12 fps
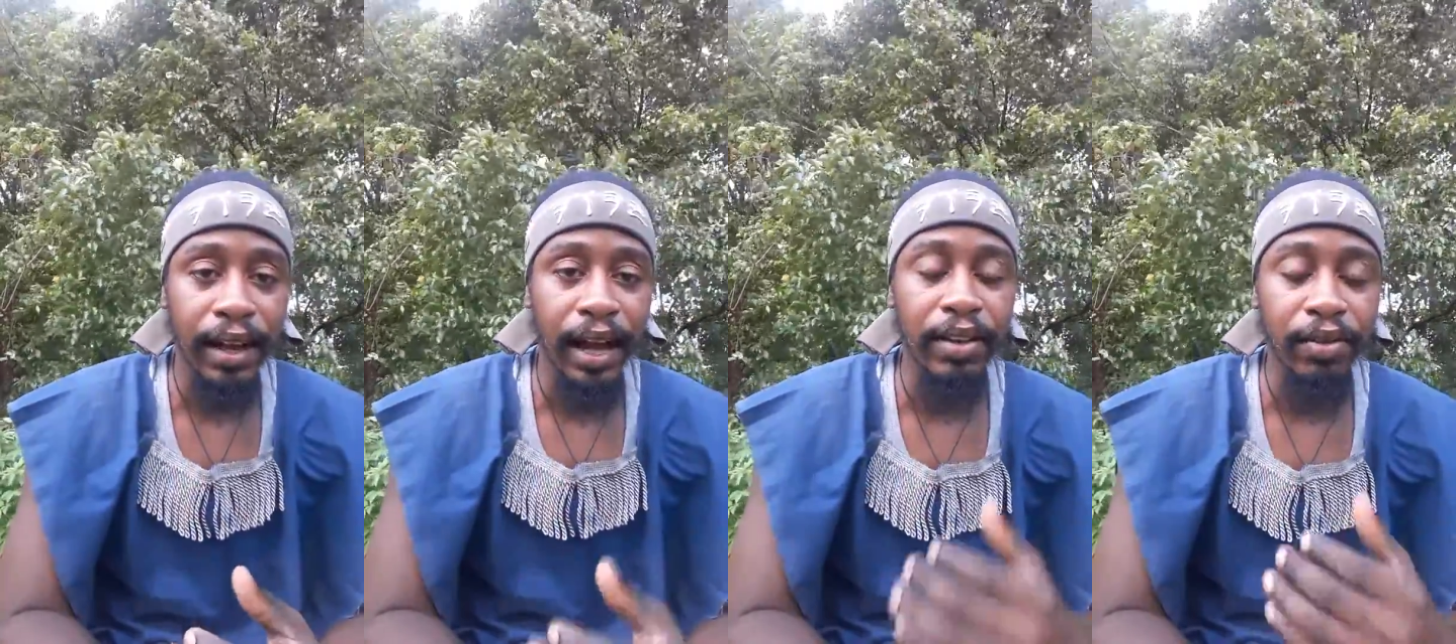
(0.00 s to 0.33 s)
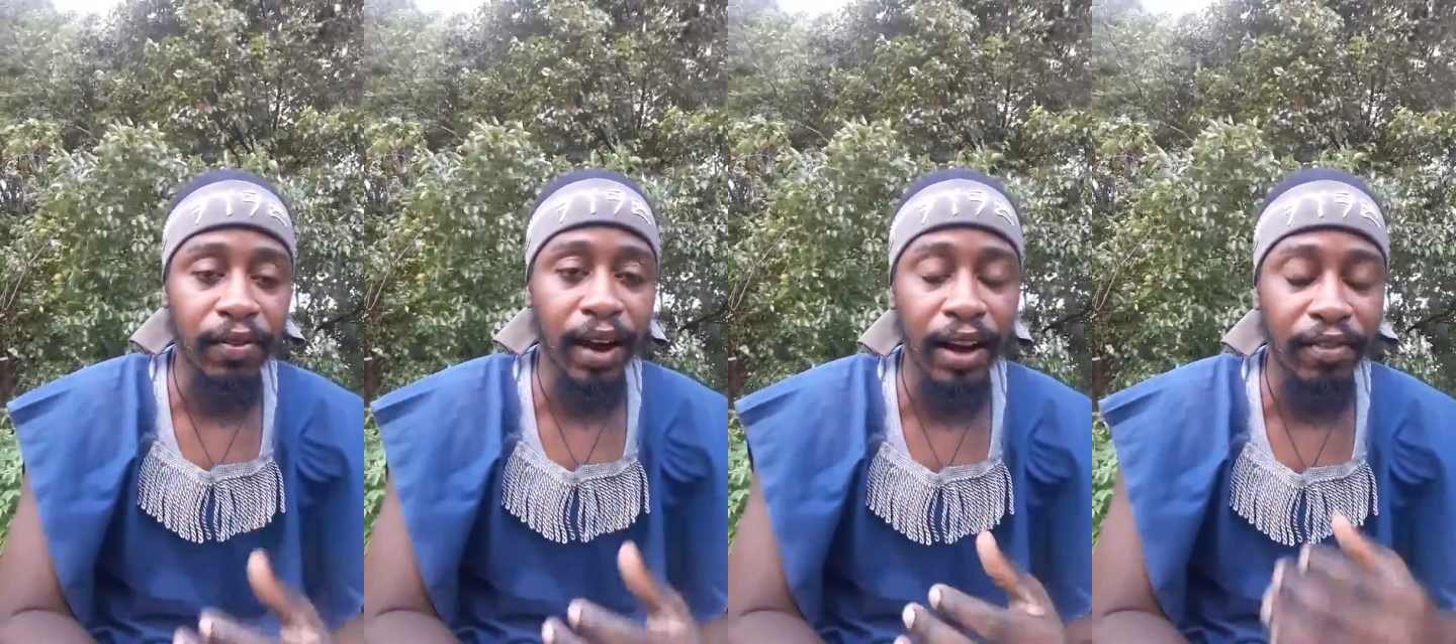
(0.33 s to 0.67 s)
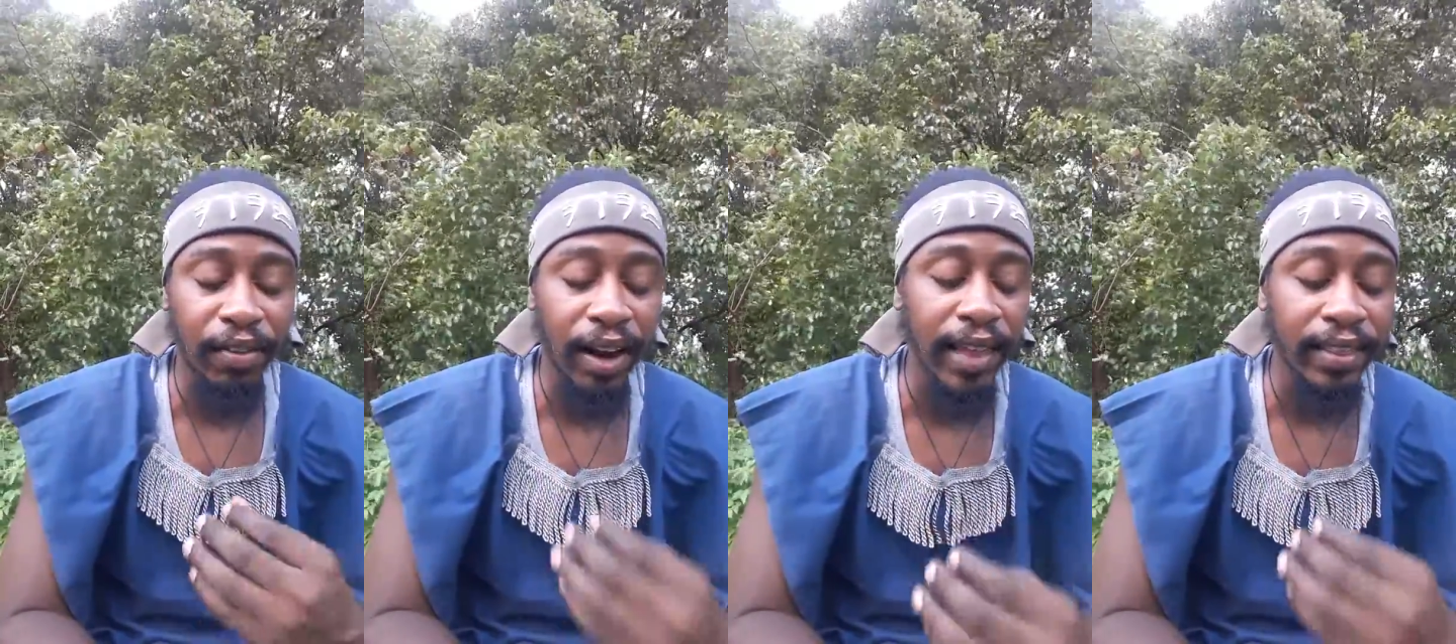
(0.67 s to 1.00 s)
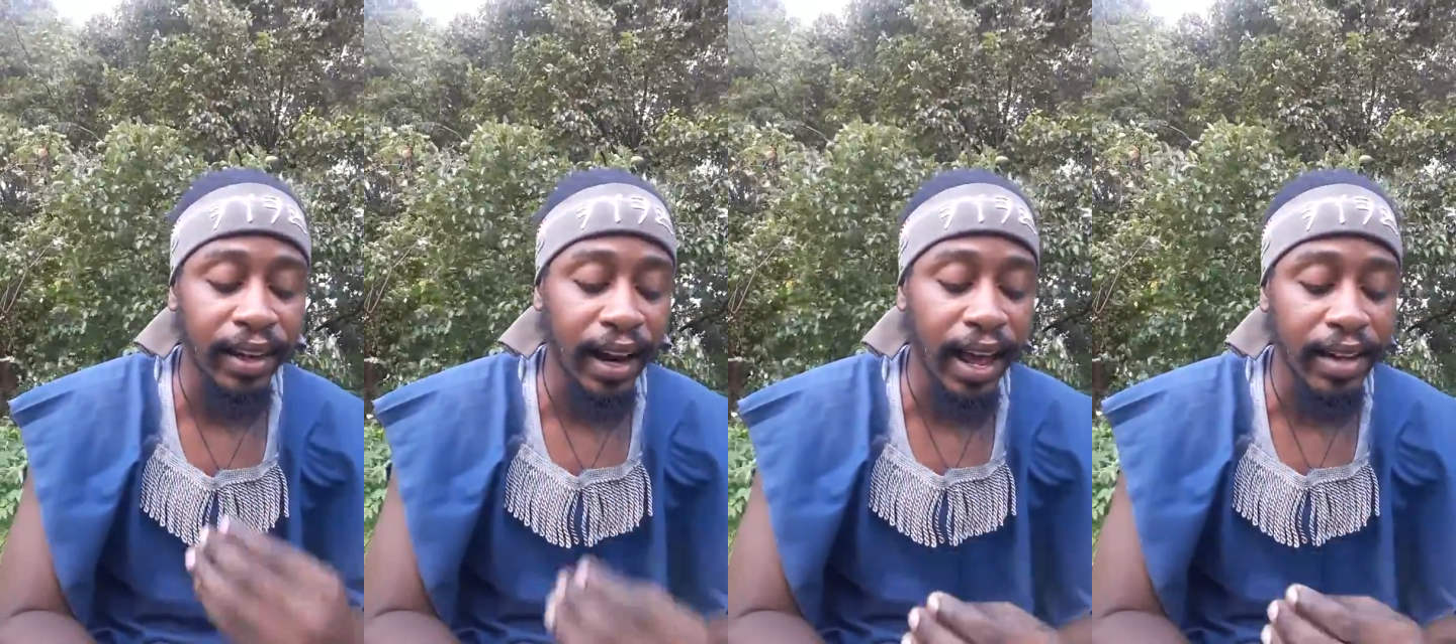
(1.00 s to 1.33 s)
and you find, for at
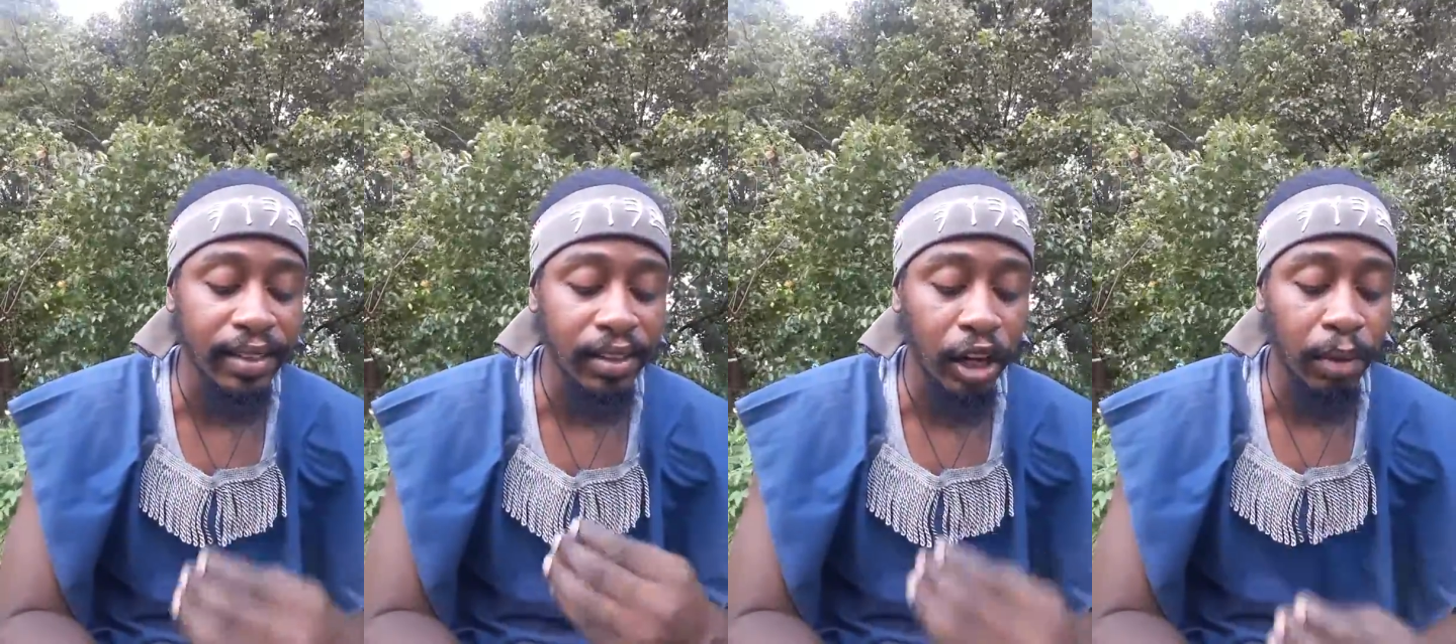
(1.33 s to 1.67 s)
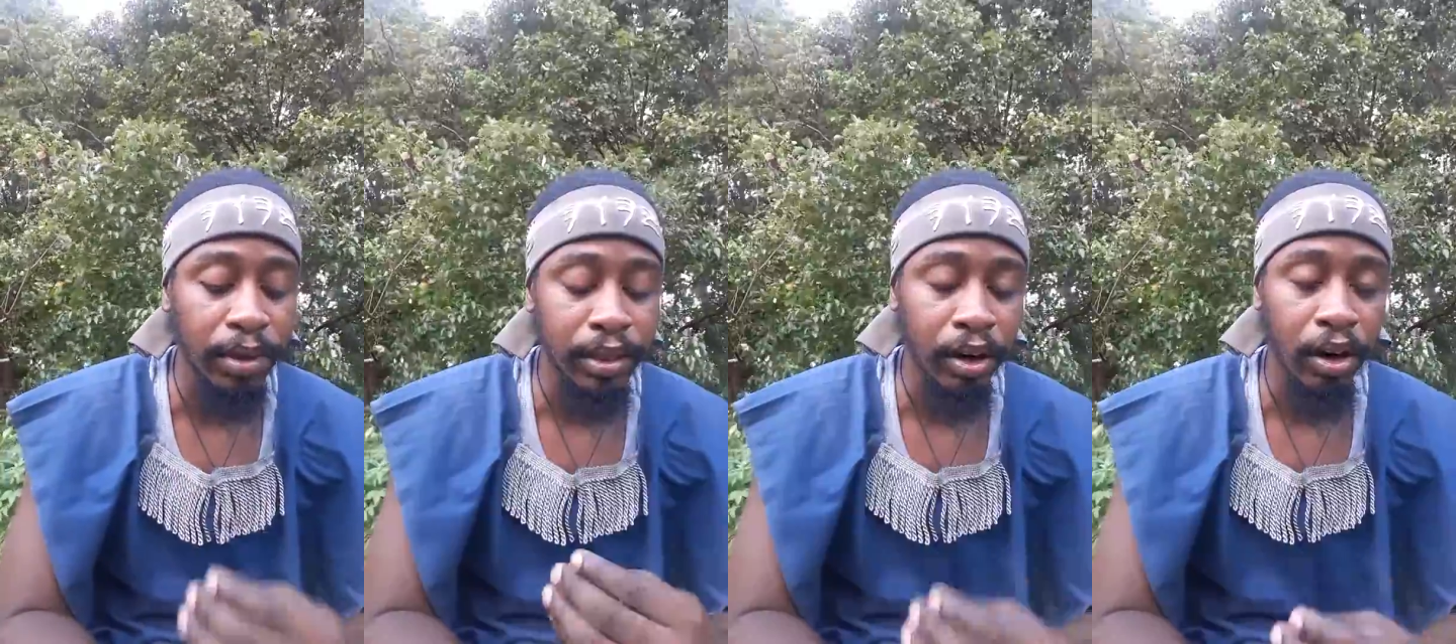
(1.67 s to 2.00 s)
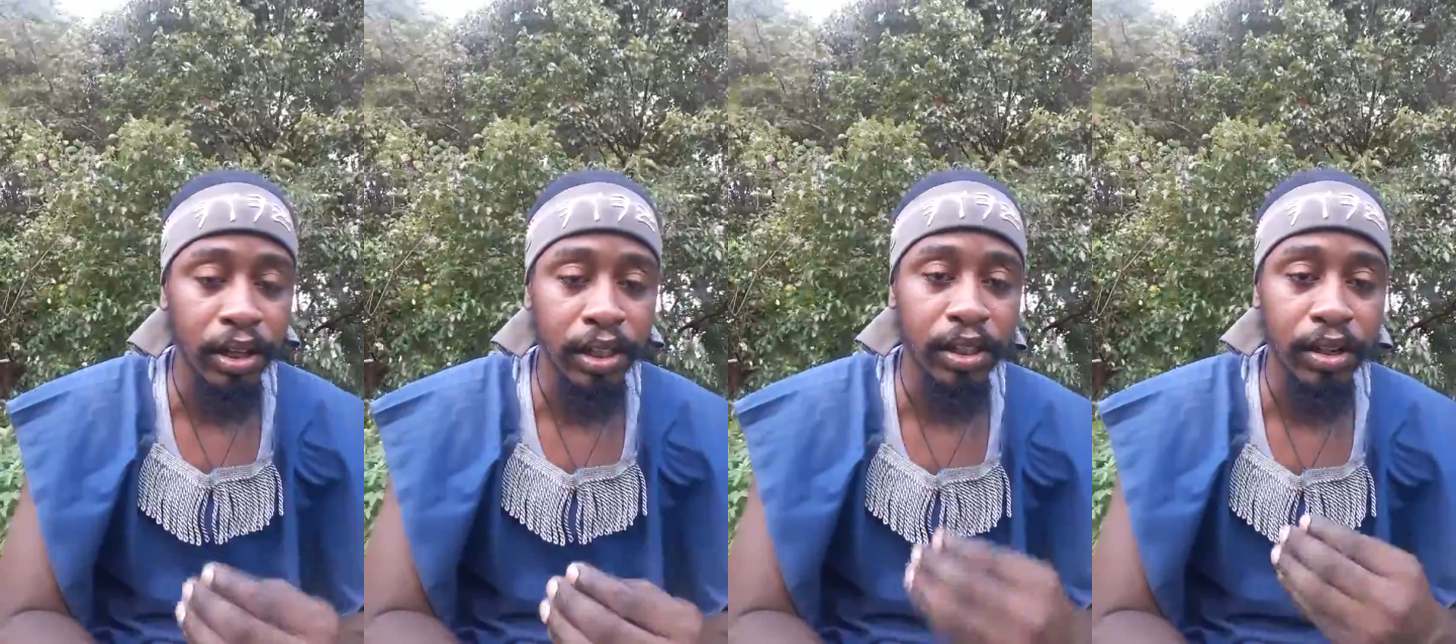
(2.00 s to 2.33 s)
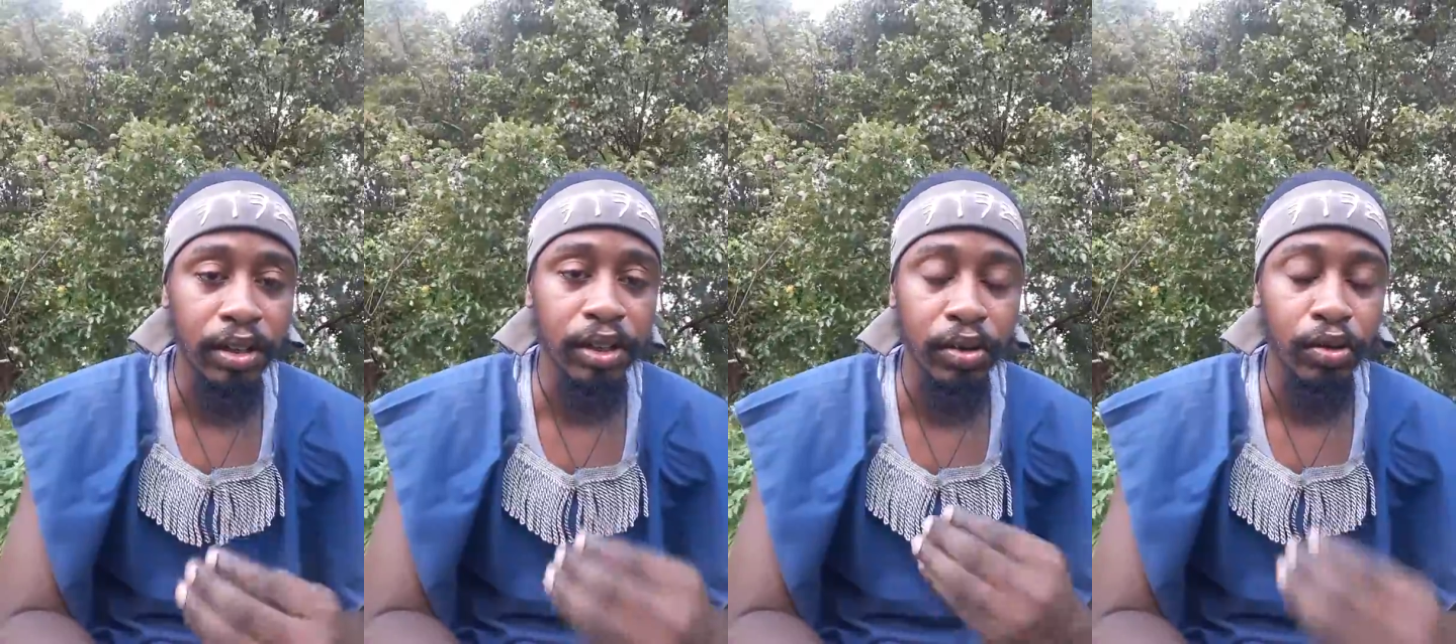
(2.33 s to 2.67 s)
the last, it's going to be turned into
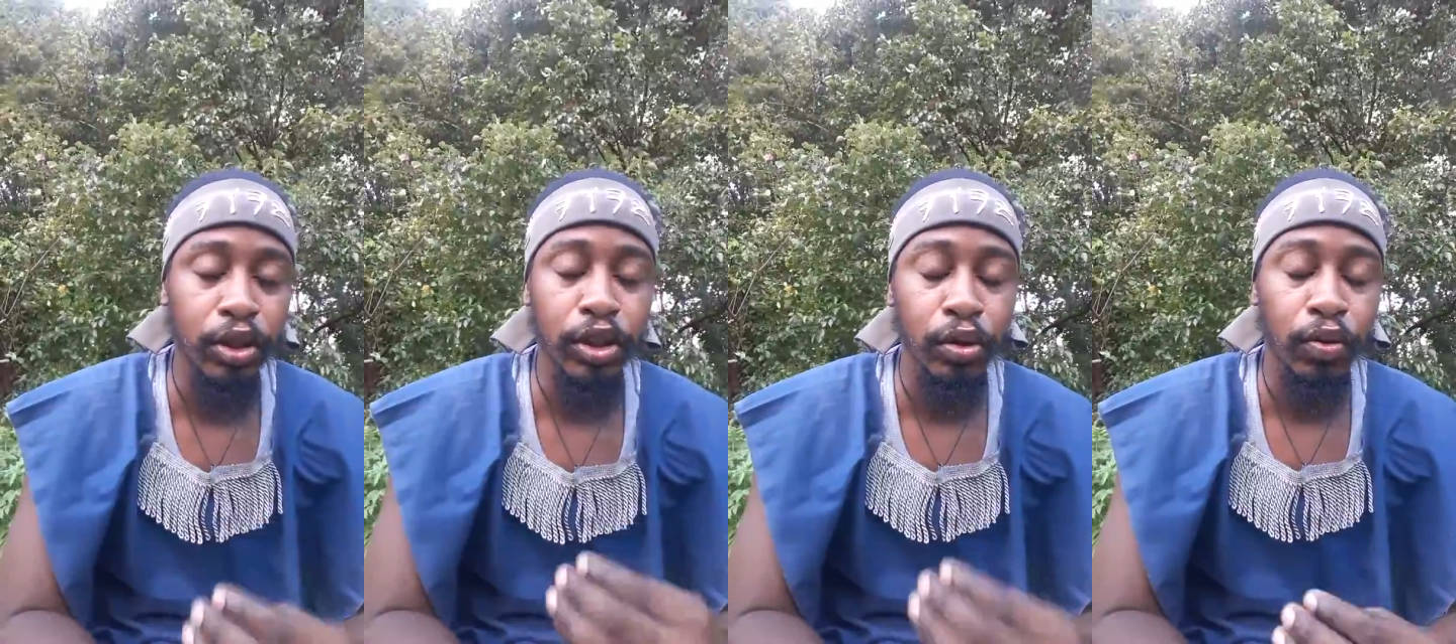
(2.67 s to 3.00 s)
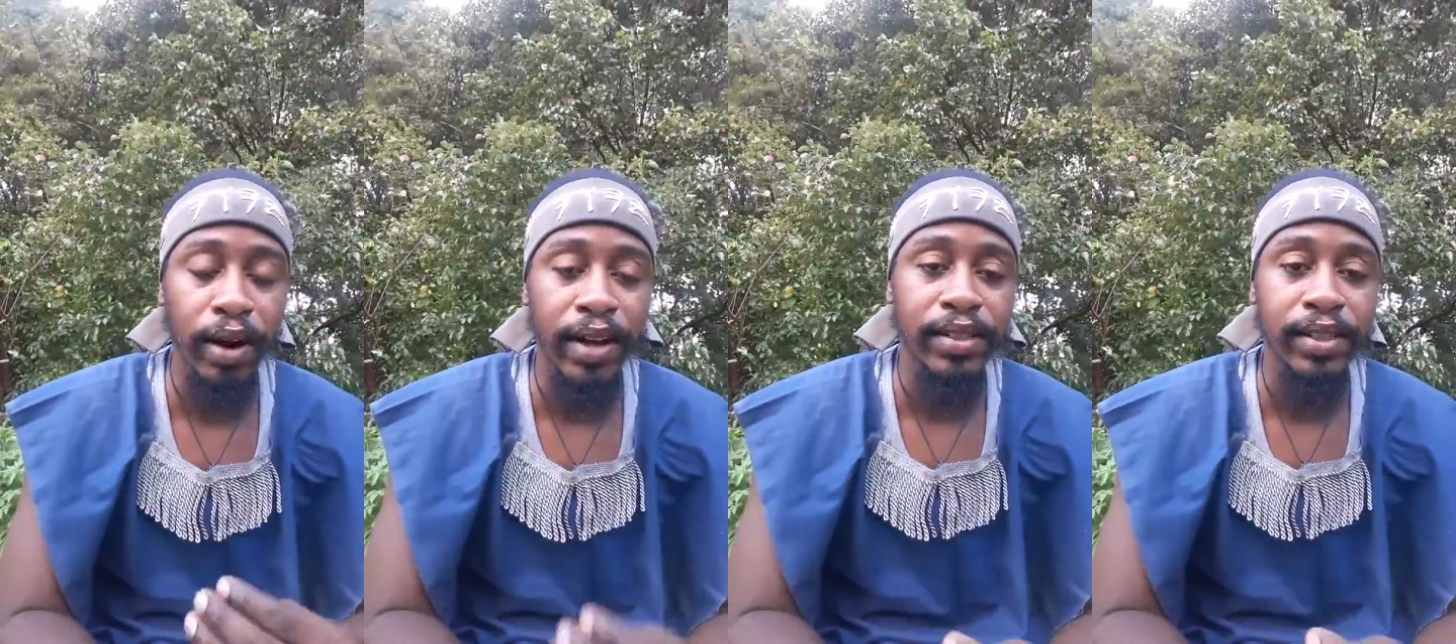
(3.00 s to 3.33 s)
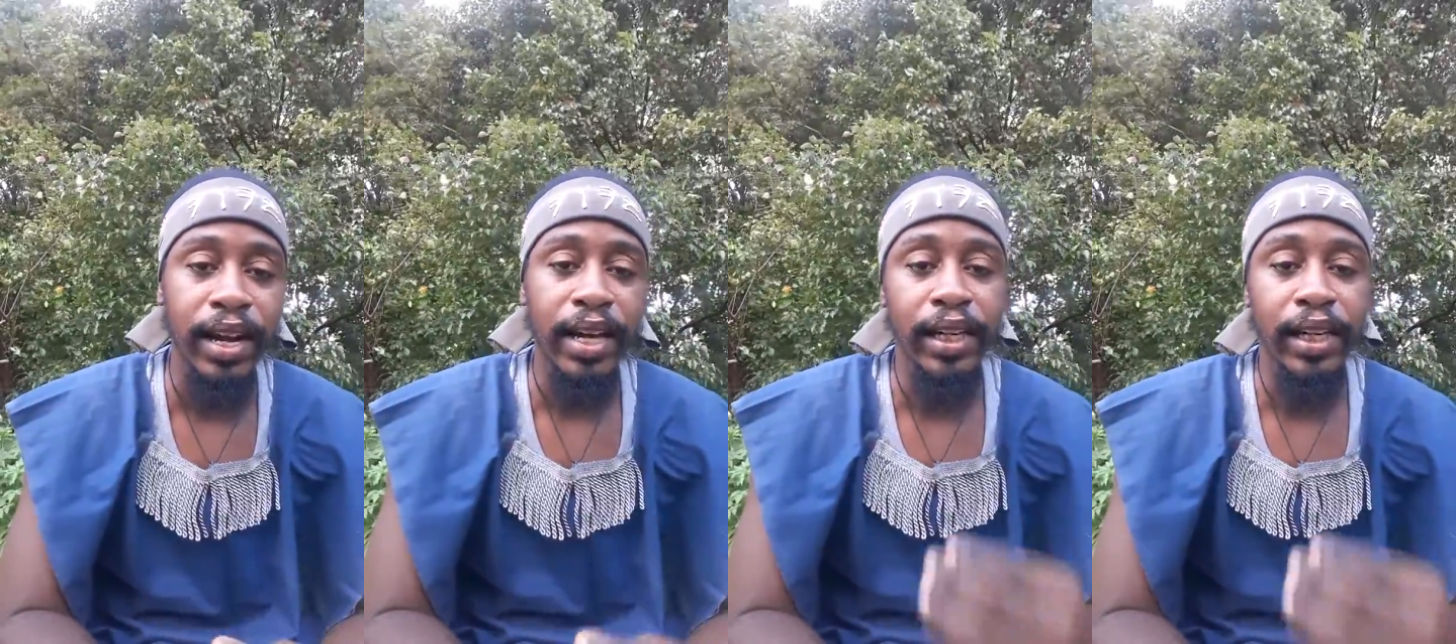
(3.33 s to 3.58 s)
to rest.